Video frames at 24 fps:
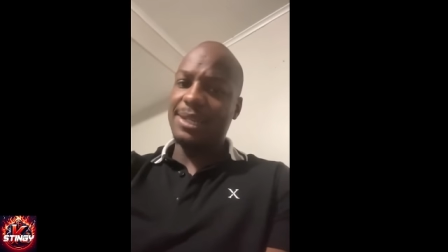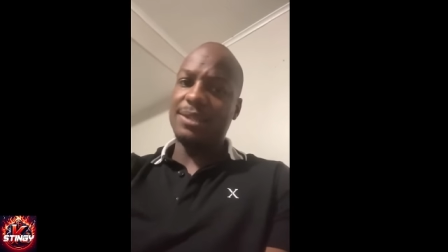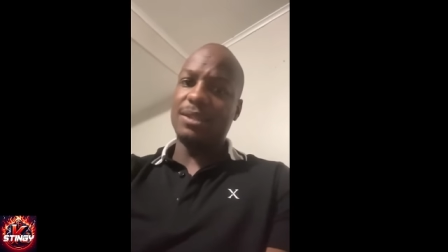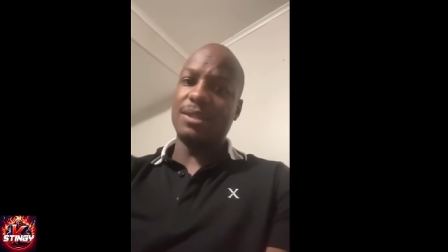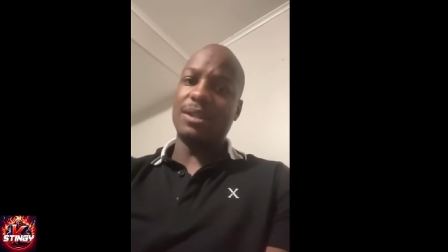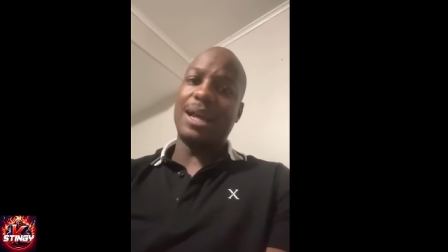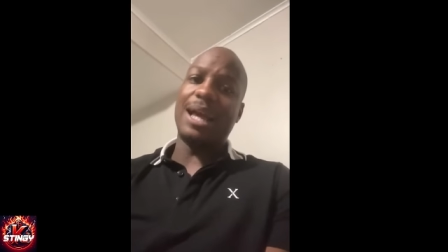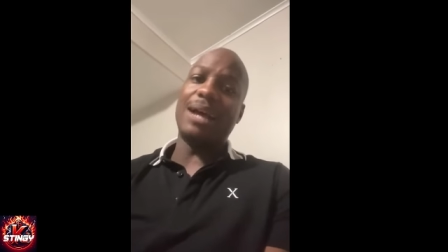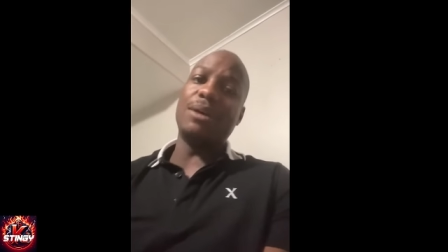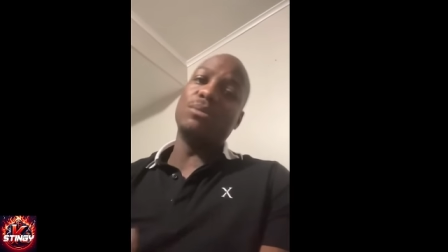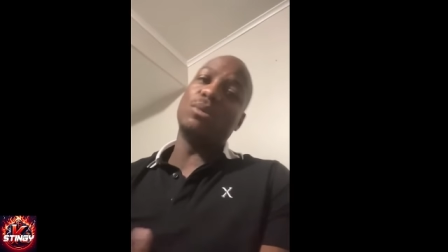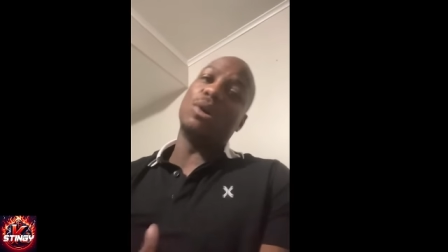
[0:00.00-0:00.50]

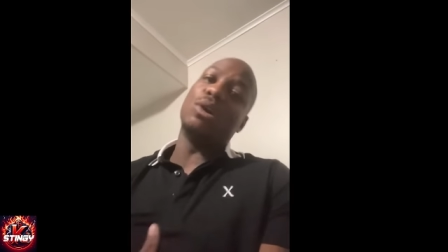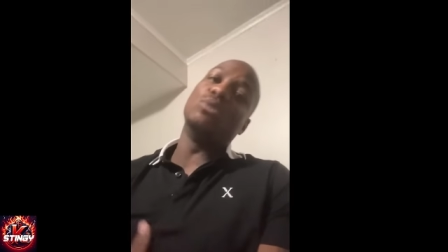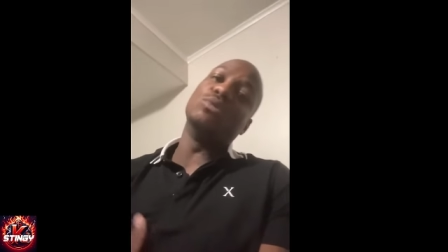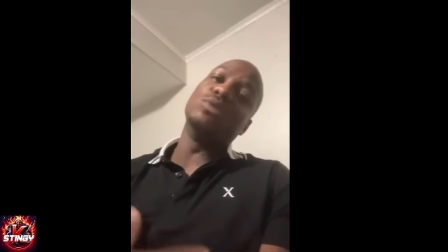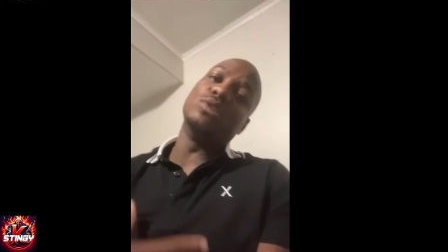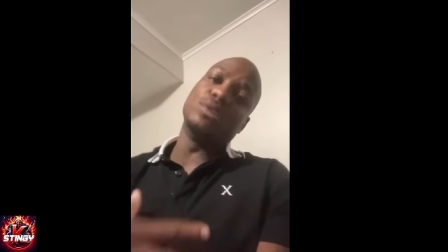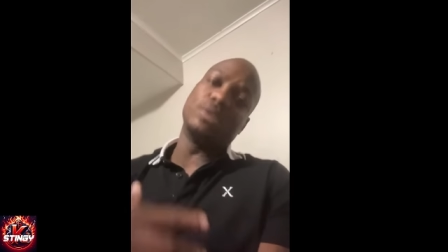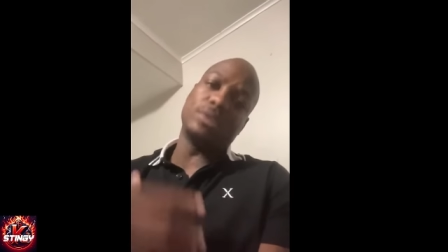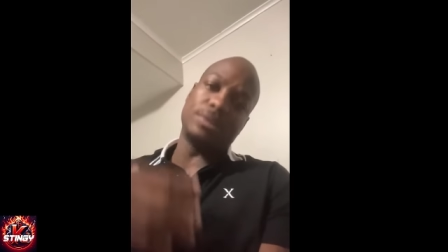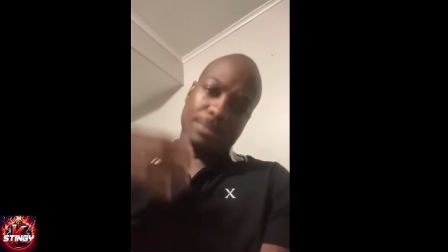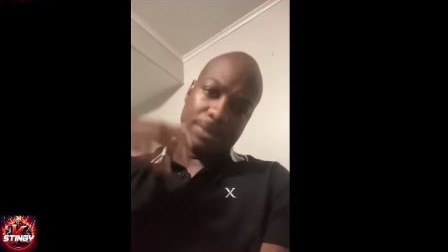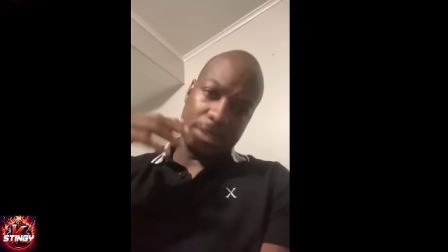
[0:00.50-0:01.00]
I'm only
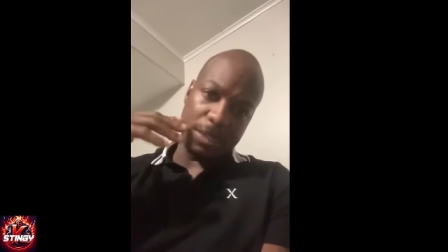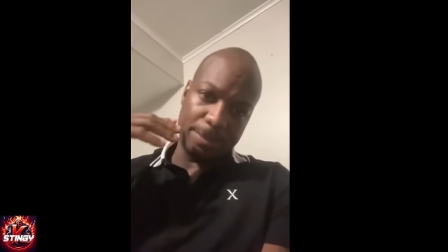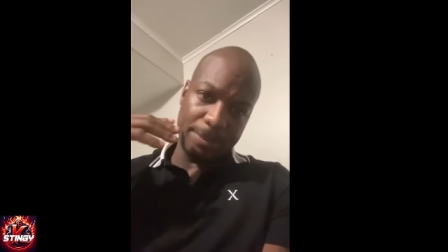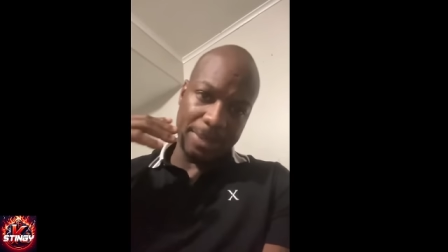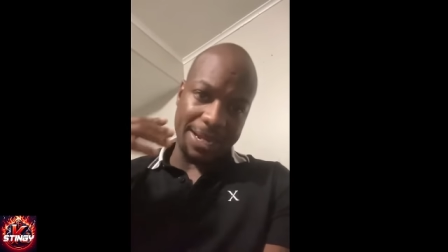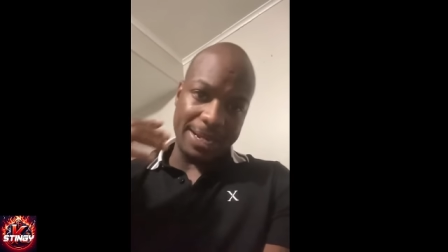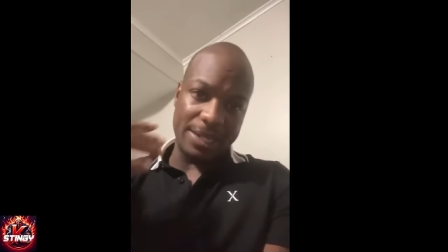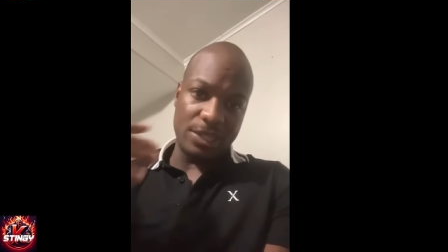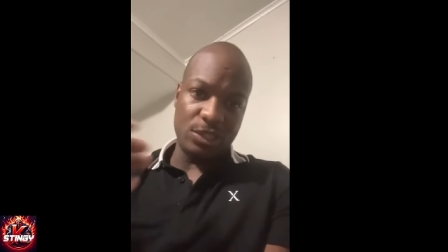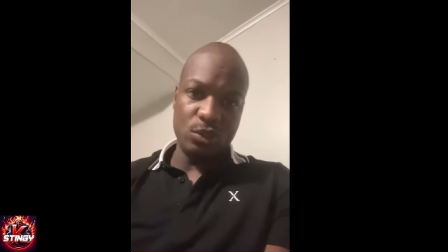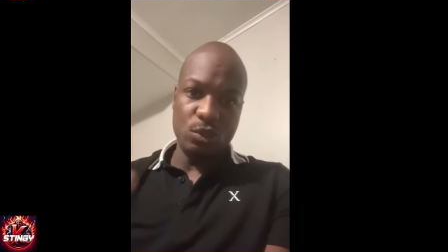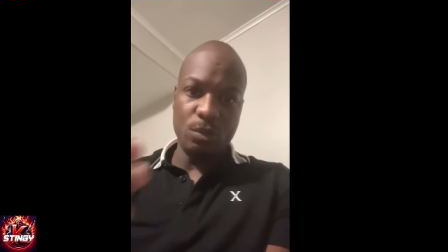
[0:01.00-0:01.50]
responding back to
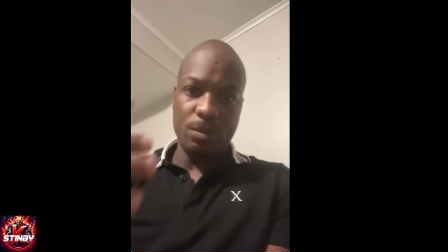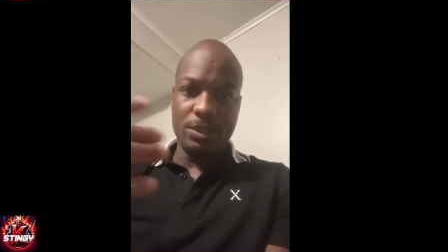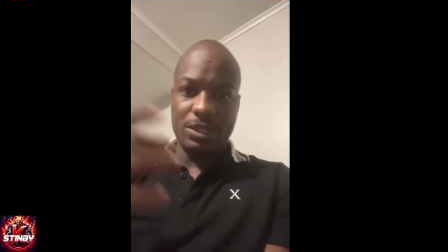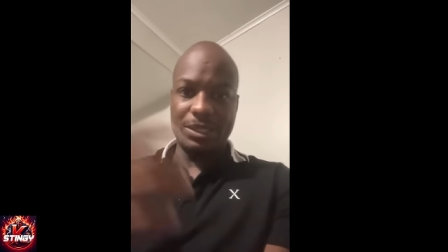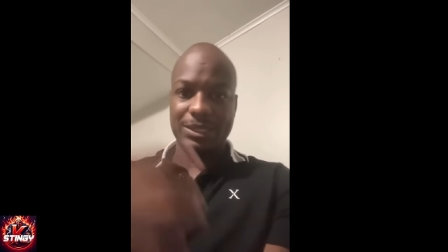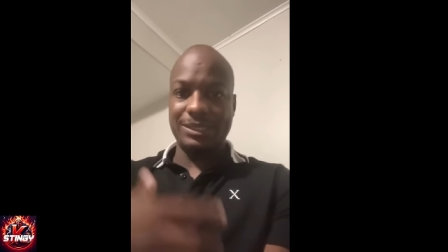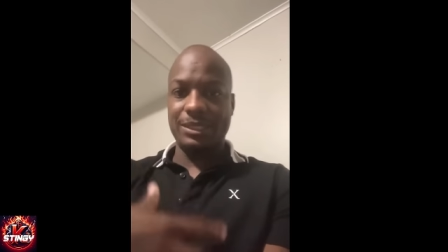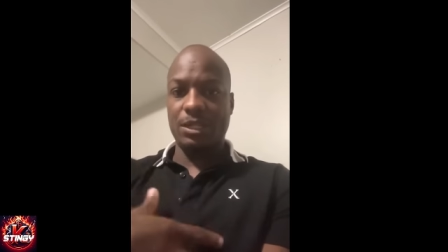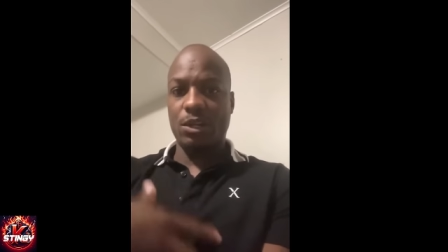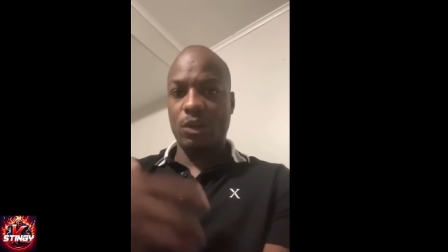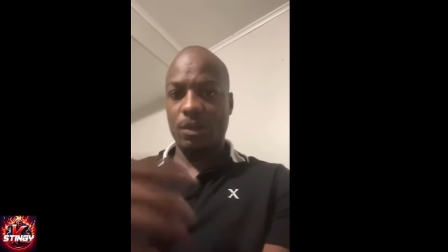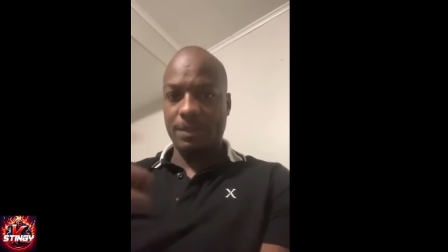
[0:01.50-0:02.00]
you because it
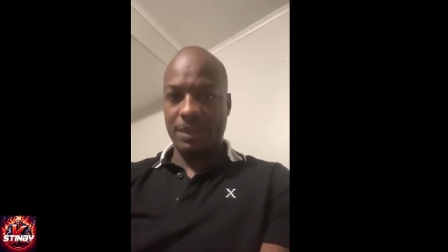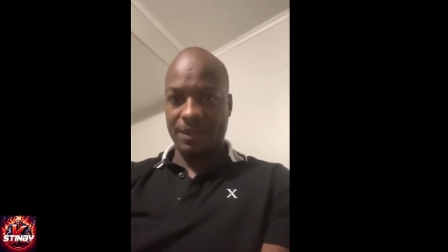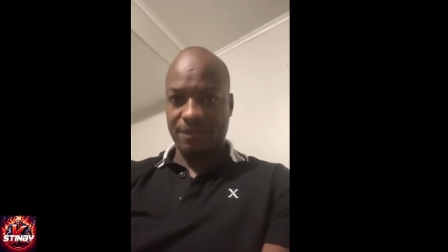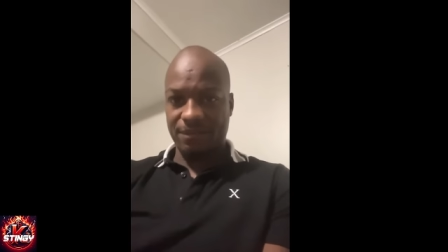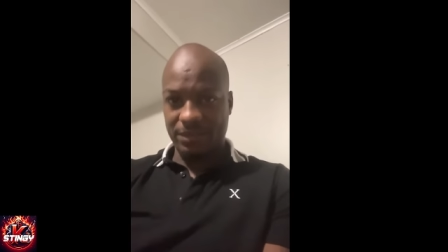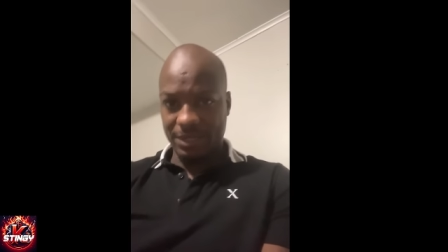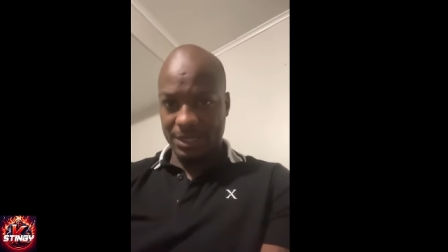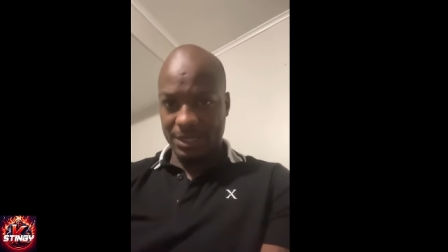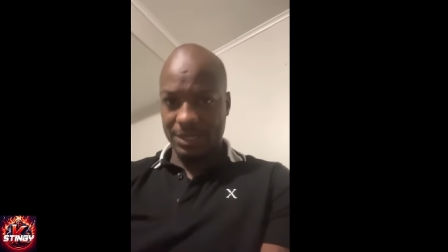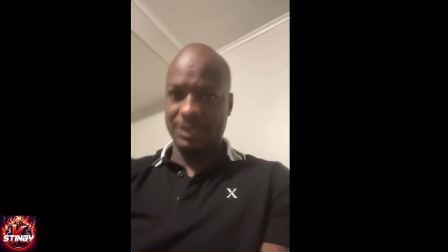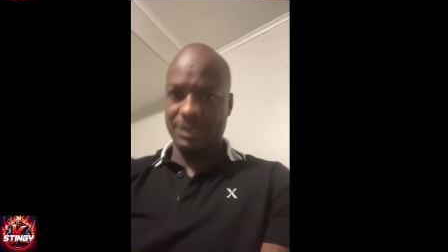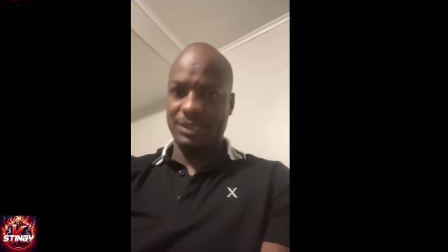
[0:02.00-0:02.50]
hurt my
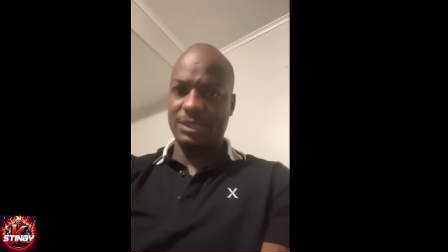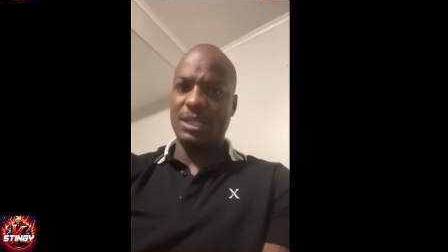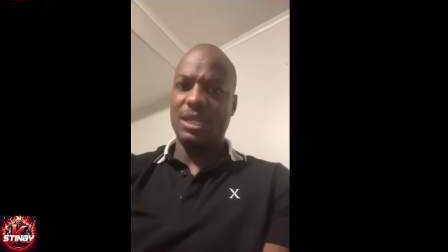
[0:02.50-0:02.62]
feelings.